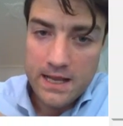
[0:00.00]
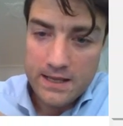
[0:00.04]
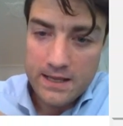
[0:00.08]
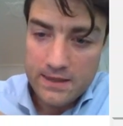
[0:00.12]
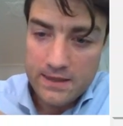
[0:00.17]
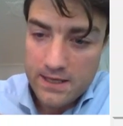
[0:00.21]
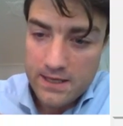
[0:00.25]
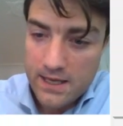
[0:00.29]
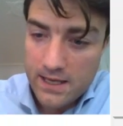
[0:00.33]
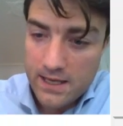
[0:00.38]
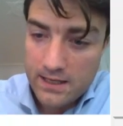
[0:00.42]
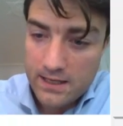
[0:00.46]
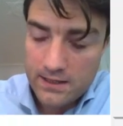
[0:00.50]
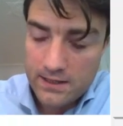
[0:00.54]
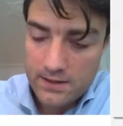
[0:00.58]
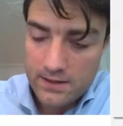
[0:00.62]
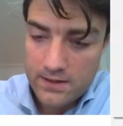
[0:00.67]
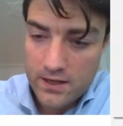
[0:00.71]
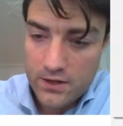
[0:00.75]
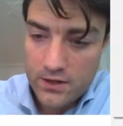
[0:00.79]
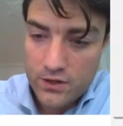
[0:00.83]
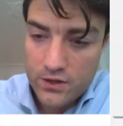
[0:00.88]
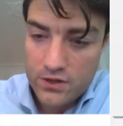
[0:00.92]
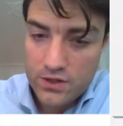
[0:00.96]
at the end
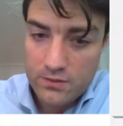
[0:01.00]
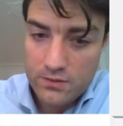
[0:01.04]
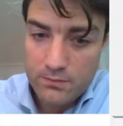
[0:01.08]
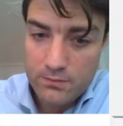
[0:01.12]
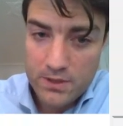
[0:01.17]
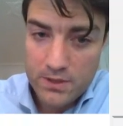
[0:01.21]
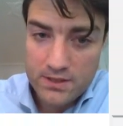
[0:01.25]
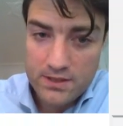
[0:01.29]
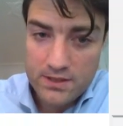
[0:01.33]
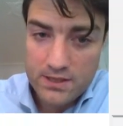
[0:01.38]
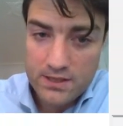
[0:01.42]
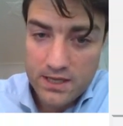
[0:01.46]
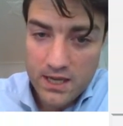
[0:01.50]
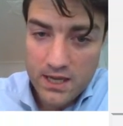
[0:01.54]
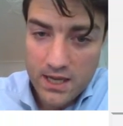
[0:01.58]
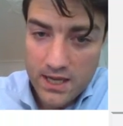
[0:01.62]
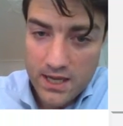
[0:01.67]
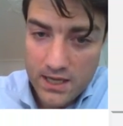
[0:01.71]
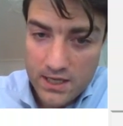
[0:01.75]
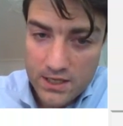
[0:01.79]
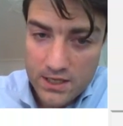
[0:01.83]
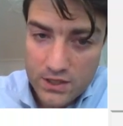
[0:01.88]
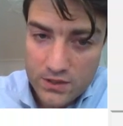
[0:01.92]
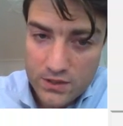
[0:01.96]
there's a business
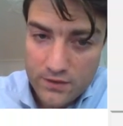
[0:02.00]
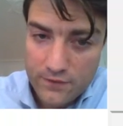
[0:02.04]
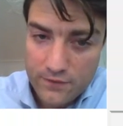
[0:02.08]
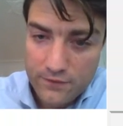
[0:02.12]
case